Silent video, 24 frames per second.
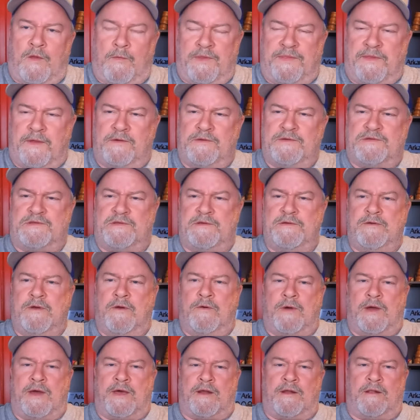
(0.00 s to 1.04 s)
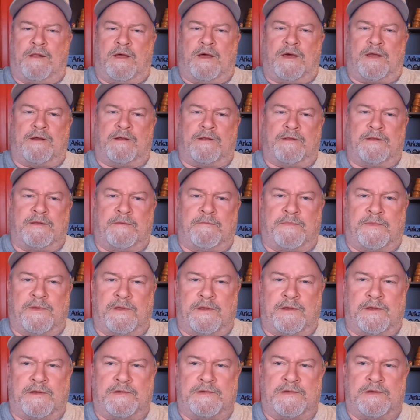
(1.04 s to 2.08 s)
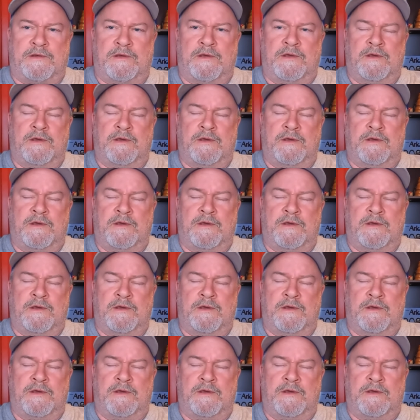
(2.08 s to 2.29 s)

But those do go out a lot on them things.